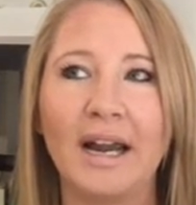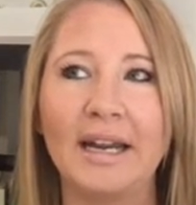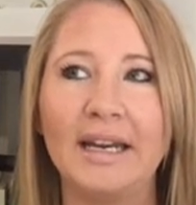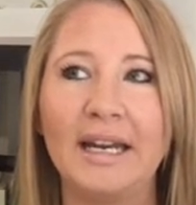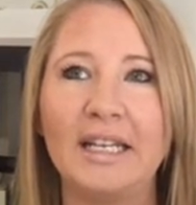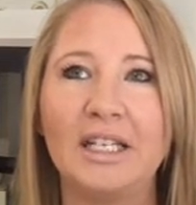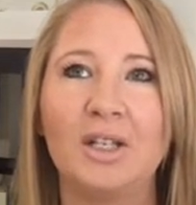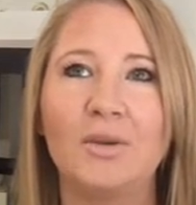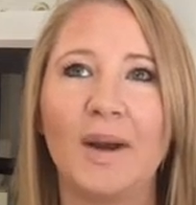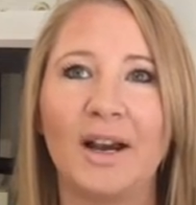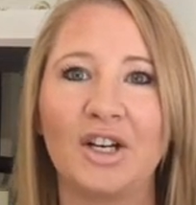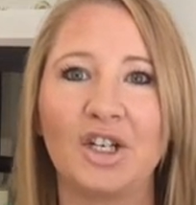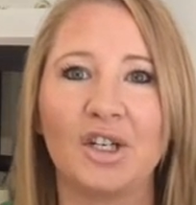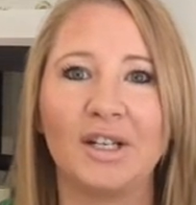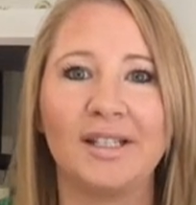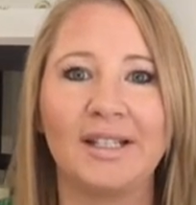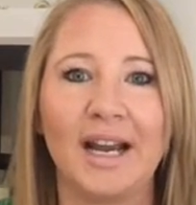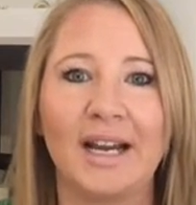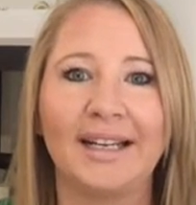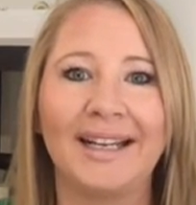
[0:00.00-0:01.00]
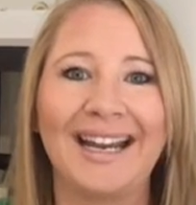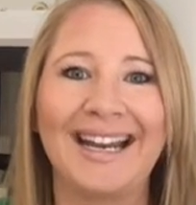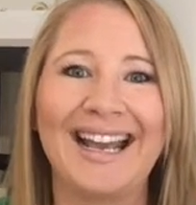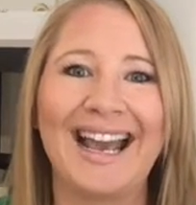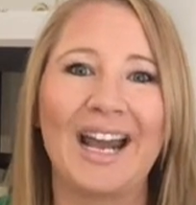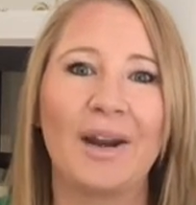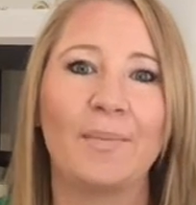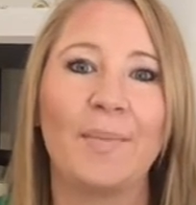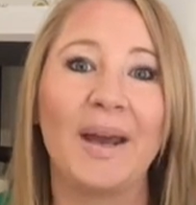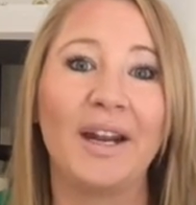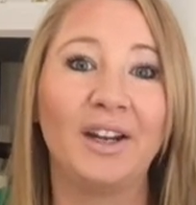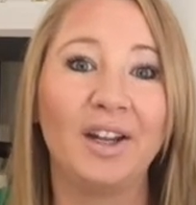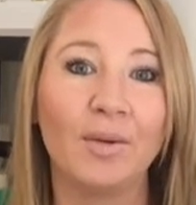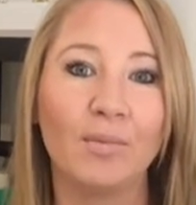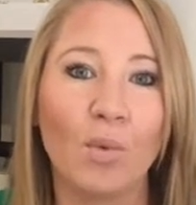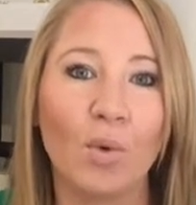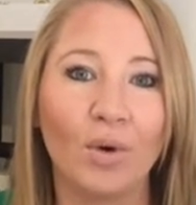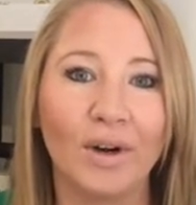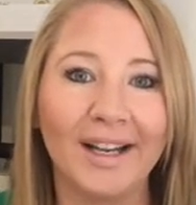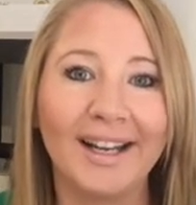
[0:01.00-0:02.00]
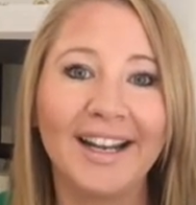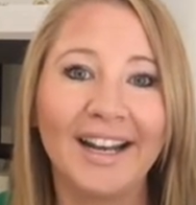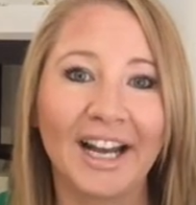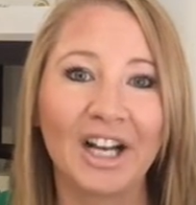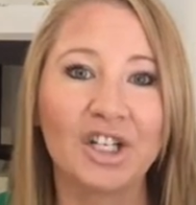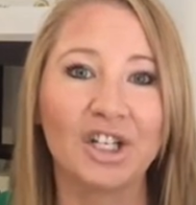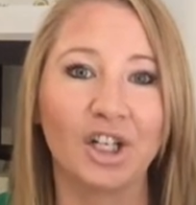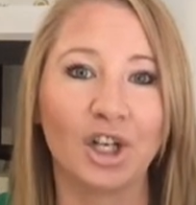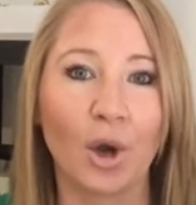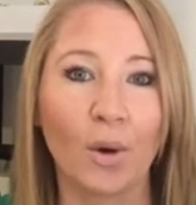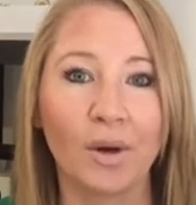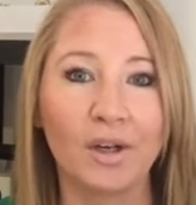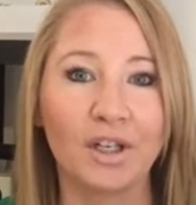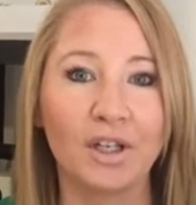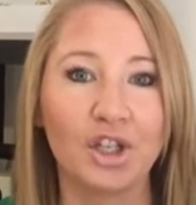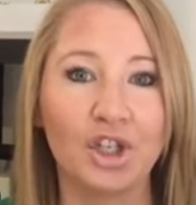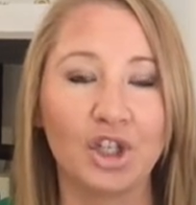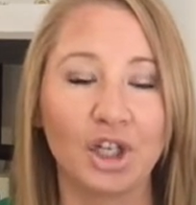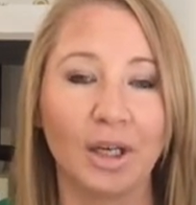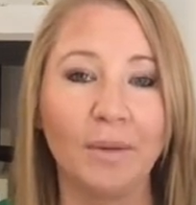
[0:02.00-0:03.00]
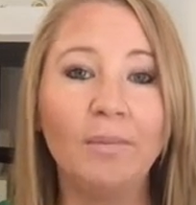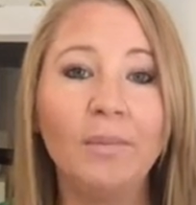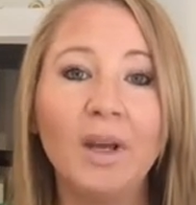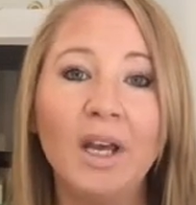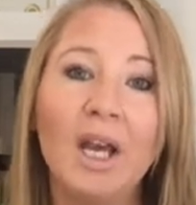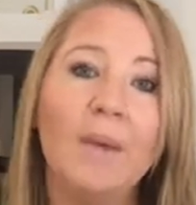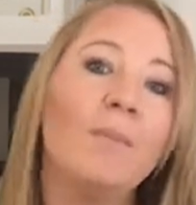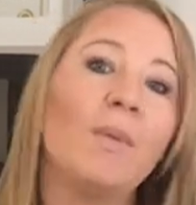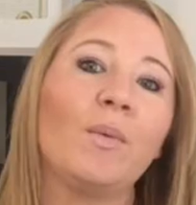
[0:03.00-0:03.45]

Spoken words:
I need to actually start getting out of bed in the morning and actually going to the gym,